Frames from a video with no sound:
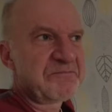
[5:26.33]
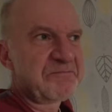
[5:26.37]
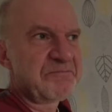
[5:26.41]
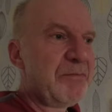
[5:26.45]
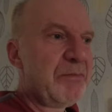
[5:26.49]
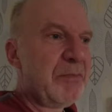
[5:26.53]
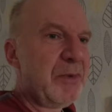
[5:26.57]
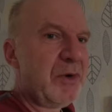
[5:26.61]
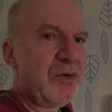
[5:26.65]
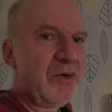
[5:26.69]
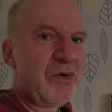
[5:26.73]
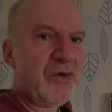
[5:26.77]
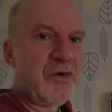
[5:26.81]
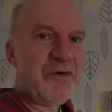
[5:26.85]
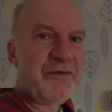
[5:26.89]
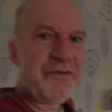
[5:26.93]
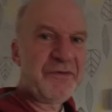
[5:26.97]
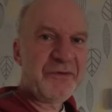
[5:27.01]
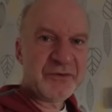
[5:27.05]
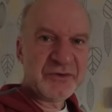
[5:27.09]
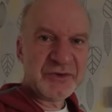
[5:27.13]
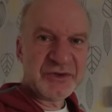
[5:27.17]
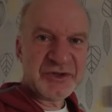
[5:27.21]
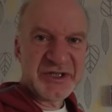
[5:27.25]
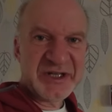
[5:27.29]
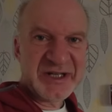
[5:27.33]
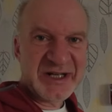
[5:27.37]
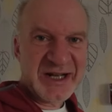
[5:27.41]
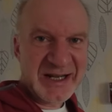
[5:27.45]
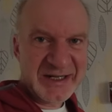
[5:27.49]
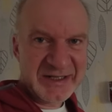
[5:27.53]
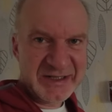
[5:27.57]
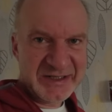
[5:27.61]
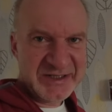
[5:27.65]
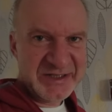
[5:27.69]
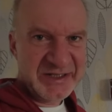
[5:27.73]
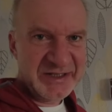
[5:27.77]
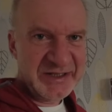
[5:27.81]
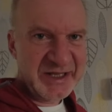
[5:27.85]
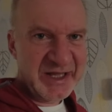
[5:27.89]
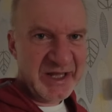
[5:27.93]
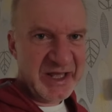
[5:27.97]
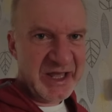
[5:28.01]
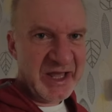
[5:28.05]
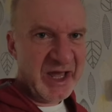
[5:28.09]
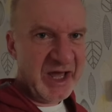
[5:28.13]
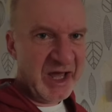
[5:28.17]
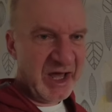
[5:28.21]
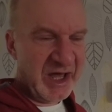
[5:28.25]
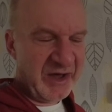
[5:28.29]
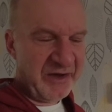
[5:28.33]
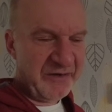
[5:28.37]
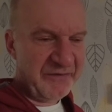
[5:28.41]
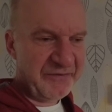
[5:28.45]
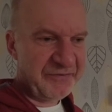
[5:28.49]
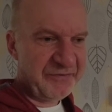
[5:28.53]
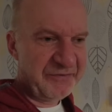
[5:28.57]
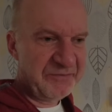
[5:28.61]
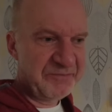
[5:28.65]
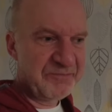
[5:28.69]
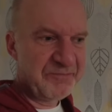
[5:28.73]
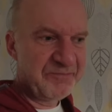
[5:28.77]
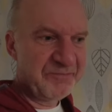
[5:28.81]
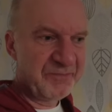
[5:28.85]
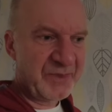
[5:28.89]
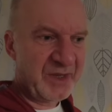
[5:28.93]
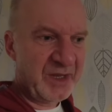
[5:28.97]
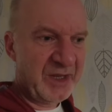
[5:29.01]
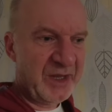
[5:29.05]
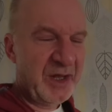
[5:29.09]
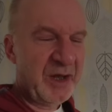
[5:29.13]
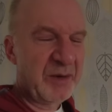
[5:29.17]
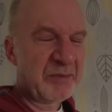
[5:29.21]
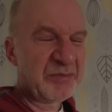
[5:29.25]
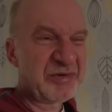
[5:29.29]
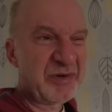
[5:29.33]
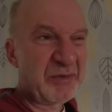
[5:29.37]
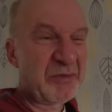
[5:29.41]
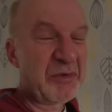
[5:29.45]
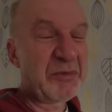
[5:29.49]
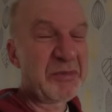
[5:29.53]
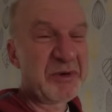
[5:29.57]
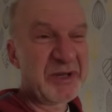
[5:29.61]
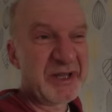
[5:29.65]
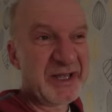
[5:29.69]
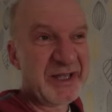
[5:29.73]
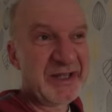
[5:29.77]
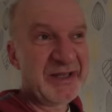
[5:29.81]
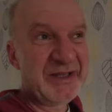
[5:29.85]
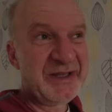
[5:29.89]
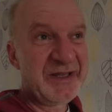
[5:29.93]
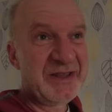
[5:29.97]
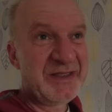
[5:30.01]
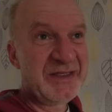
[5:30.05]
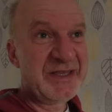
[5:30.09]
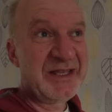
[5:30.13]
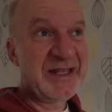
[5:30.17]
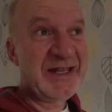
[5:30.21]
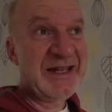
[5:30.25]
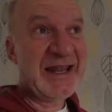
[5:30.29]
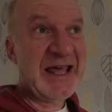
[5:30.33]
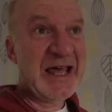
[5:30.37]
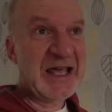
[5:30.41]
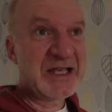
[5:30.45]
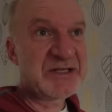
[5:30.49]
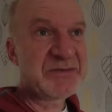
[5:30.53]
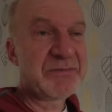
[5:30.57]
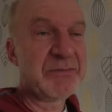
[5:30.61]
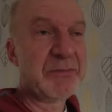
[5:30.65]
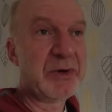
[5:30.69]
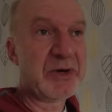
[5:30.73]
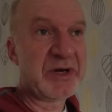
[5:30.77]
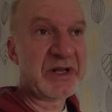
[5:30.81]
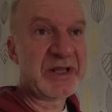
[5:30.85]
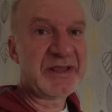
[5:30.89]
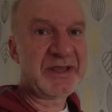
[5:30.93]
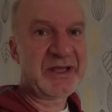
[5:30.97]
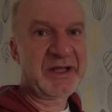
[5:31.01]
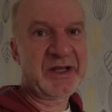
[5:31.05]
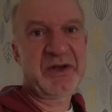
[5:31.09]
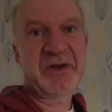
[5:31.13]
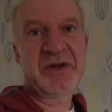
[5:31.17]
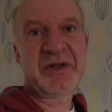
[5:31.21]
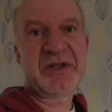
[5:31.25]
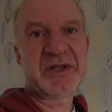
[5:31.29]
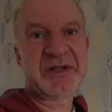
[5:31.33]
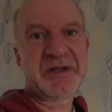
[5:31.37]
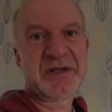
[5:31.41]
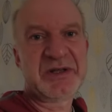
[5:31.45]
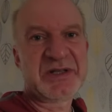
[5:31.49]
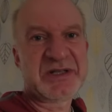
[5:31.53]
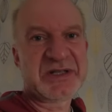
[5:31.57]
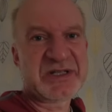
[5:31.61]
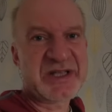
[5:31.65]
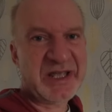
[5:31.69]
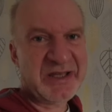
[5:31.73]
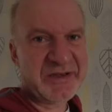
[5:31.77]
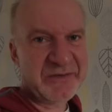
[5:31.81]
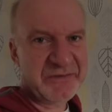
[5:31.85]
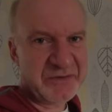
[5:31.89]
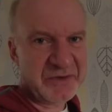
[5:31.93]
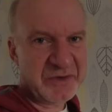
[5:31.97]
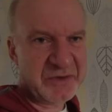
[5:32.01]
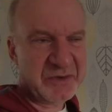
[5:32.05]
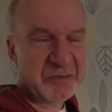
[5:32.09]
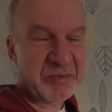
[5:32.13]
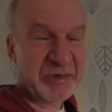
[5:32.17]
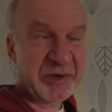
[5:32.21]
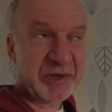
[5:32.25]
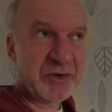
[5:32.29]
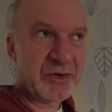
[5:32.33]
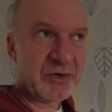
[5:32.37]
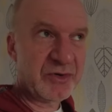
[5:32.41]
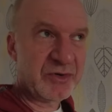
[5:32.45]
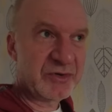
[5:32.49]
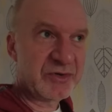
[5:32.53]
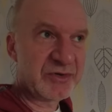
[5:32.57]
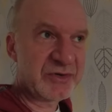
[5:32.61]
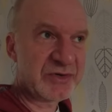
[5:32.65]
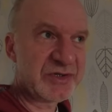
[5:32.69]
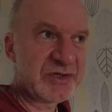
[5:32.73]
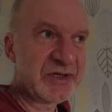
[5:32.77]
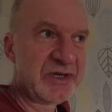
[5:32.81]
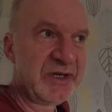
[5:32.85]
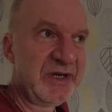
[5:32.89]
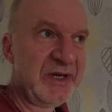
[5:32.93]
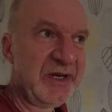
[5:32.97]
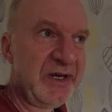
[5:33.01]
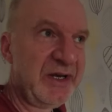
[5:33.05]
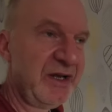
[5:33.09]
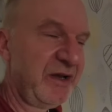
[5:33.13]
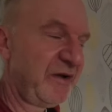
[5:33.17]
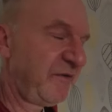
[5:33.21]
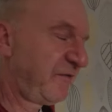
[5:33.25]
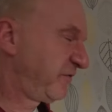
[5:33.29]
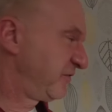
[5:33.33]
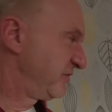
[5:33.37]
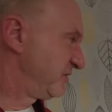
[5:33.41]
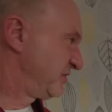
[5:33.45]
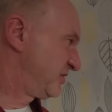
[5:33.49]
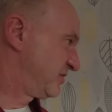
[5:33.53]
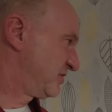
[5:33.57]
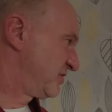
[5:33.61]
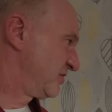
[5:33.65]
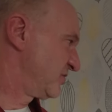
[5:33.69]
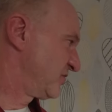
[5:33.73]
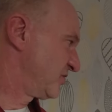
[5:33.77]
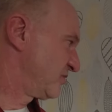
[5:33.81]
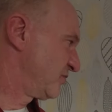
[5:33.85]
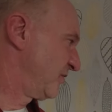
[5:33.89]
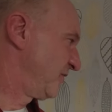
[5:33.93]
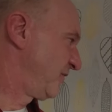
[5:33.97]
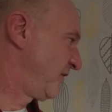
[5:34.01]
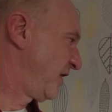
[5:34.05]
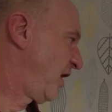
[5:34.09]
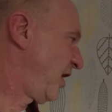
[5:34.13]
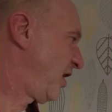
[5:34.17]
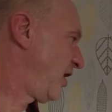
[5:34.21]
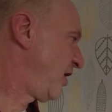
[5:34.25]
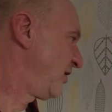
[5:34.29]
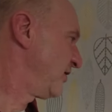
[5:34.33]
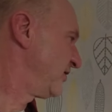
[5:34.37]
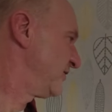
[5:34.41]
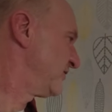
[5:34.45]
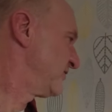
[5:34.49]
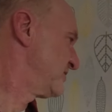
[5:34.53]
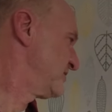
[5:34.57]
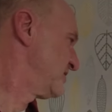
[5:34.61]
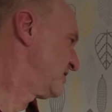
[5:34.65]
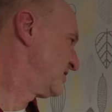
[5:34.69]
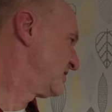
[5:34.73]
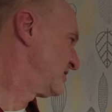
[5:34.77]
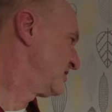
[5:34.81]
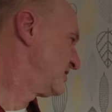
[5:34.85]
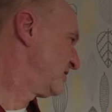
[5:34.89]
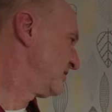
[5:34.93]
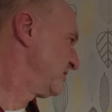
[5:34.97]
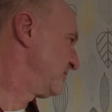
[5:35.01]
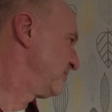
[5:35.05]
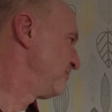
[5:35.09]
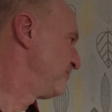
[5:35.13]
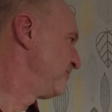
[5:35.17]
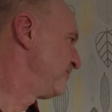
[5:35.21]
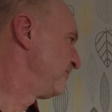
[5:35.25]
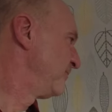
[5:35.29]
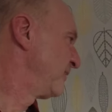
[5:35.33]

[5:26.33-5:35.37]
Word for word: more functionality they have, probably the less money they're going to save you because, for instance, with the Hive system,